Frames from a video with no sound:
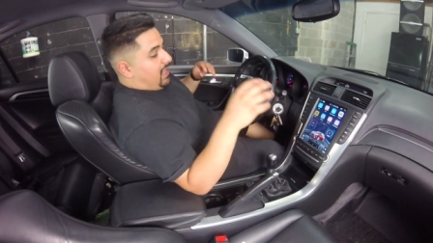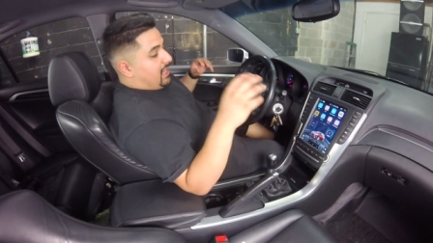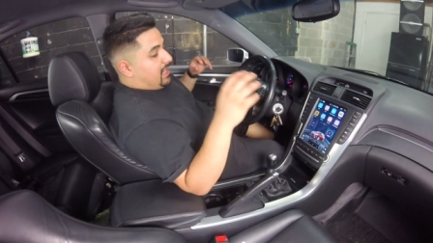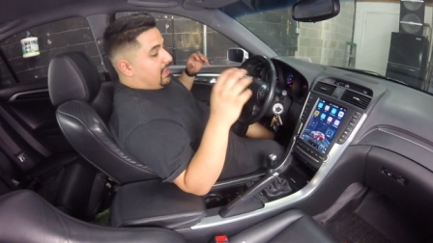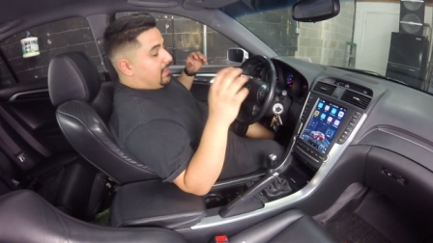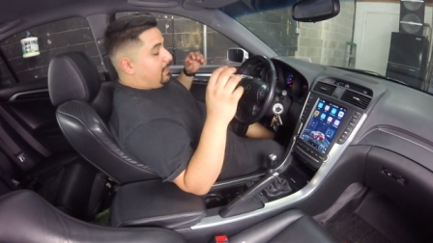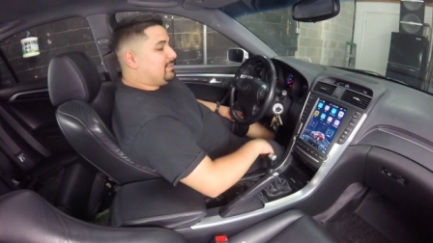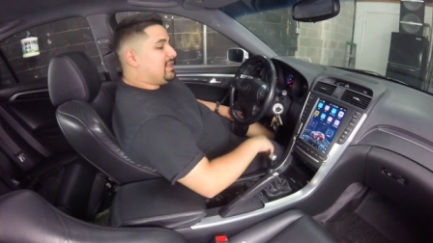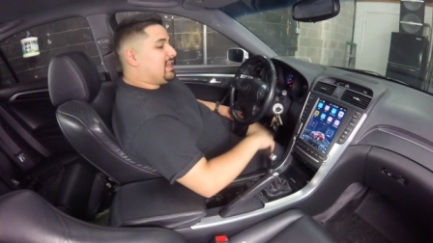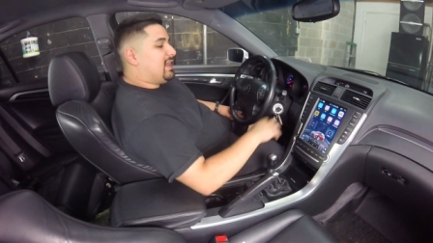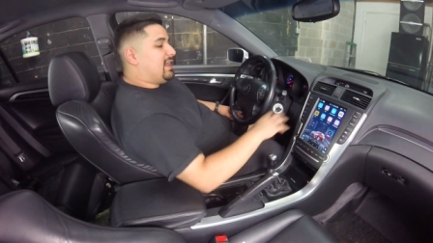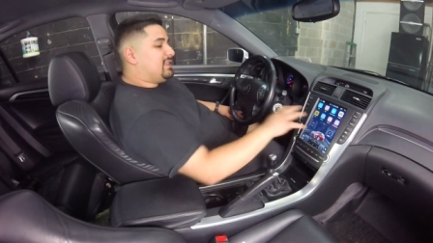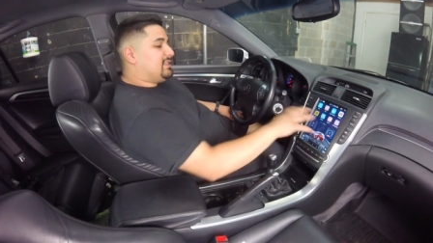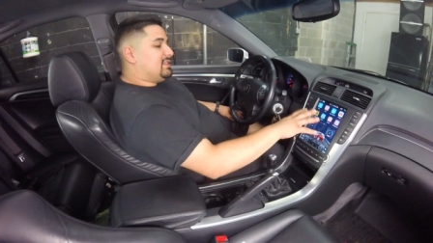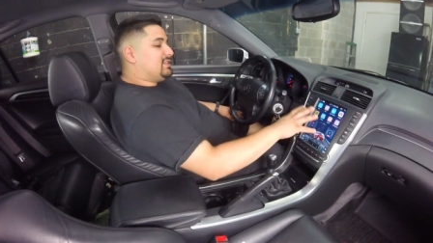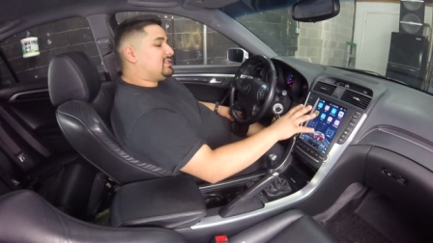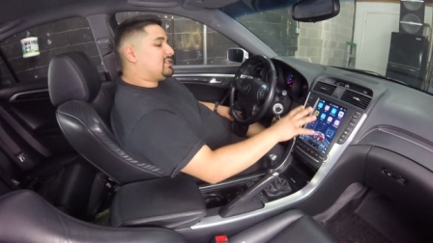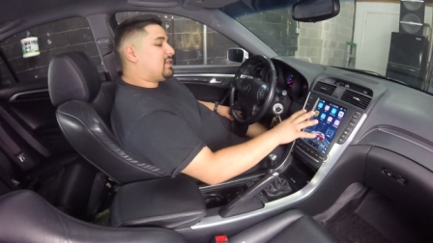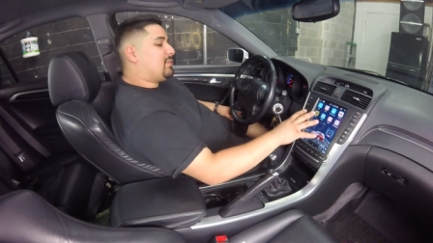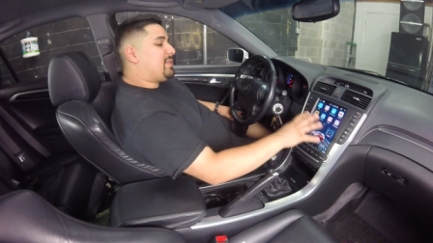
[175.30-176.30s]
And
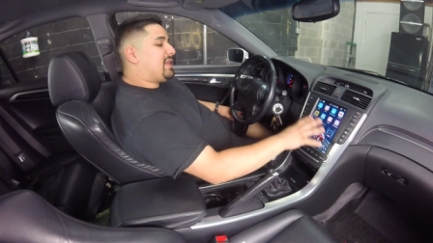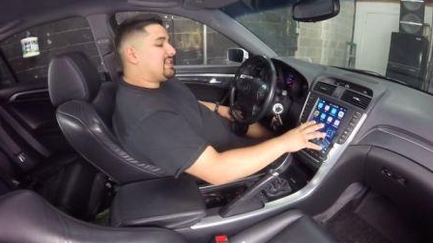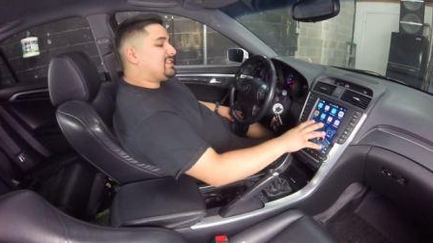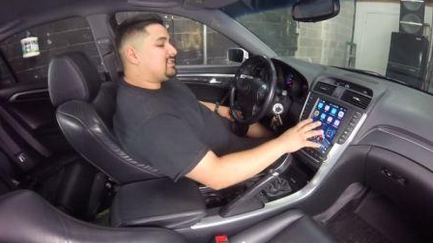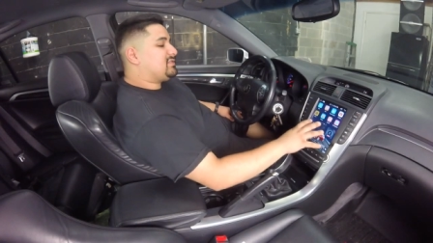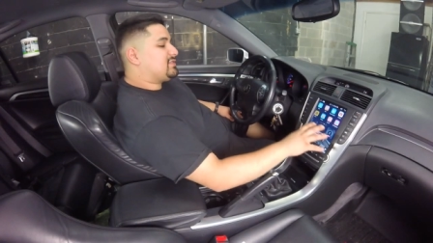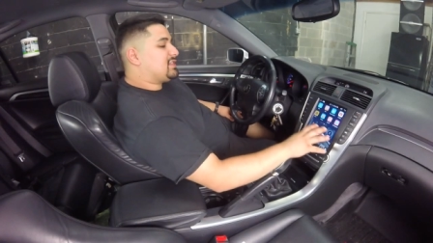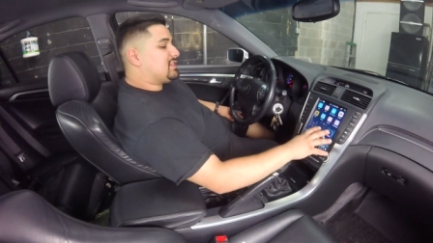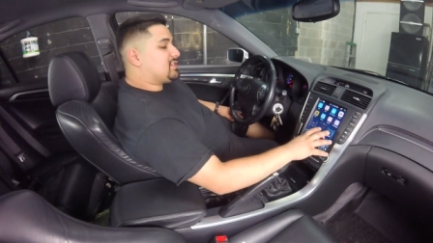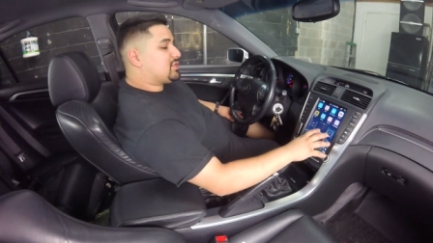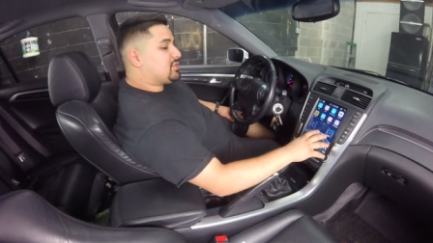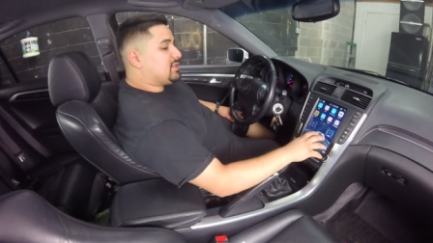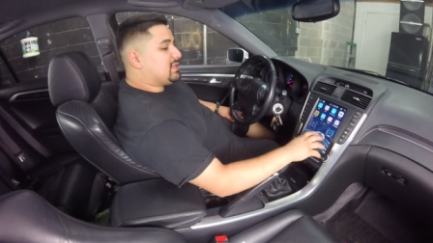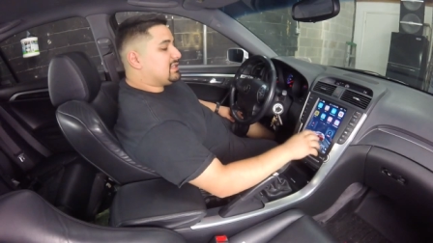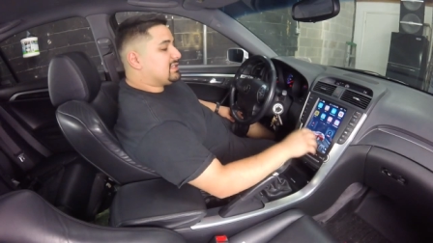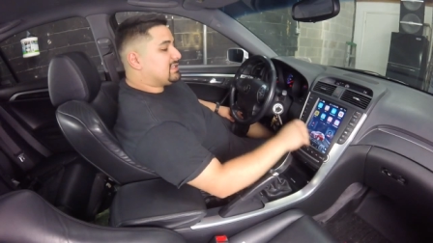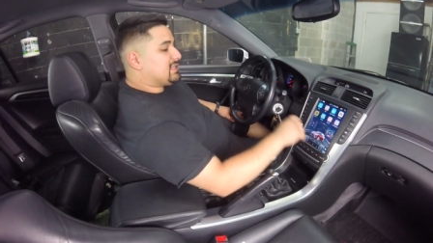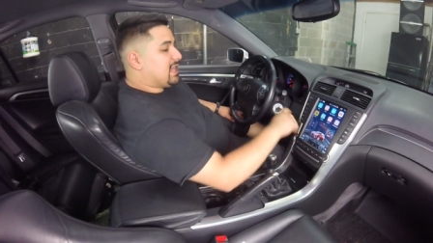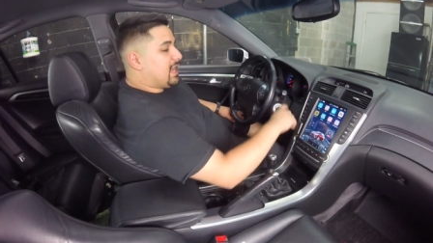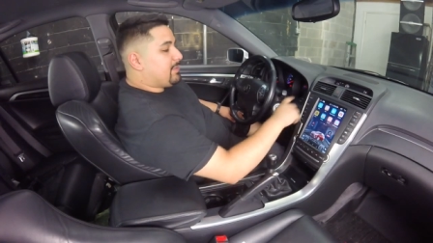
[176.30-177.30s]
behind this capacitive
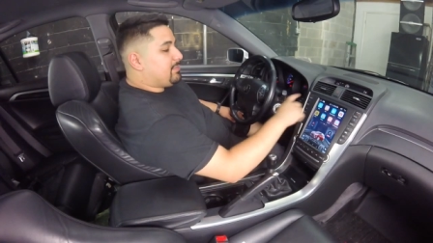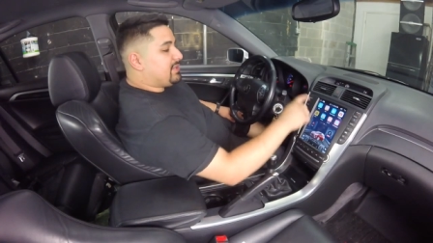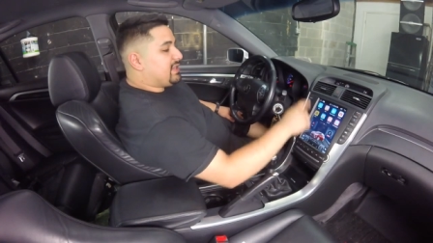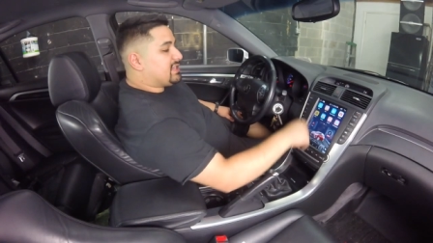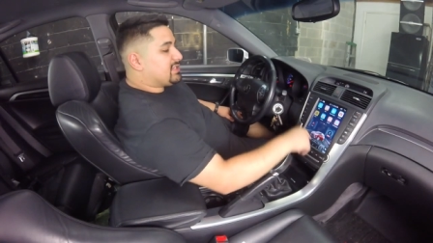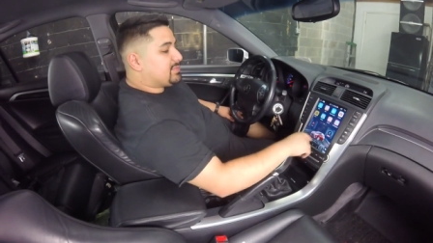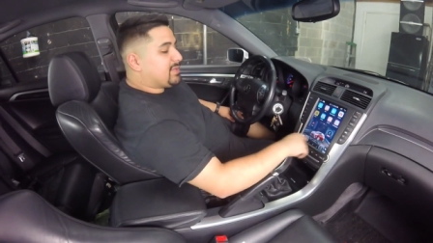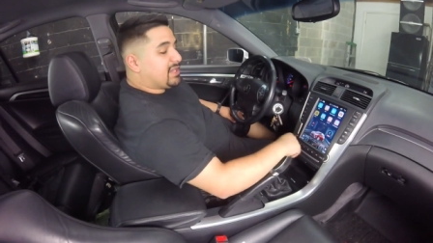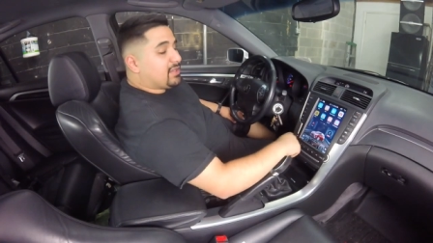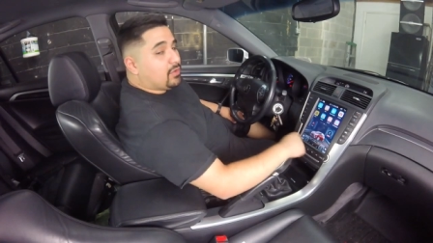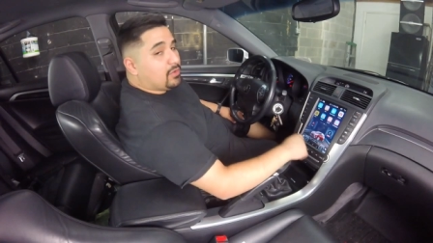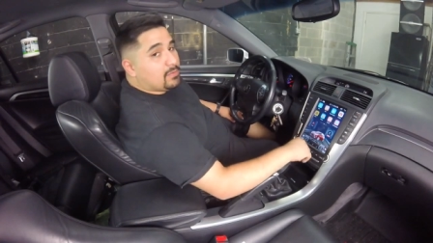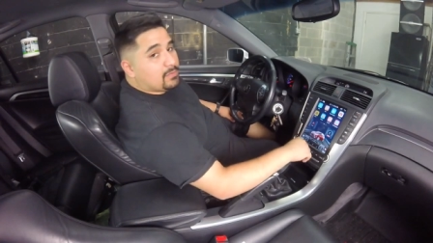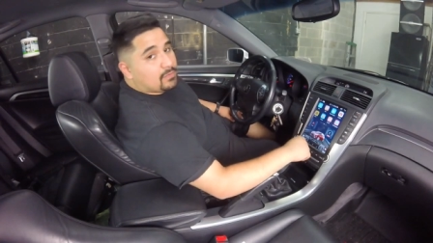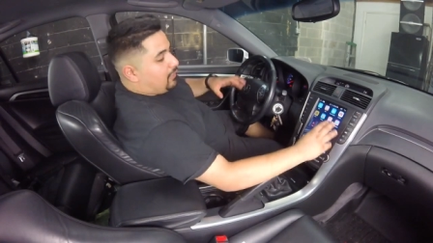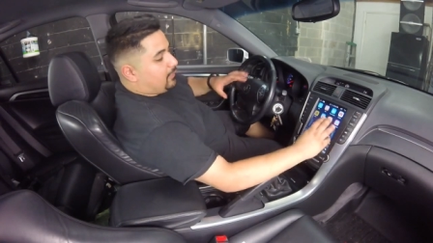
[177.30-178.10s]
touchscreen is an I P S panel.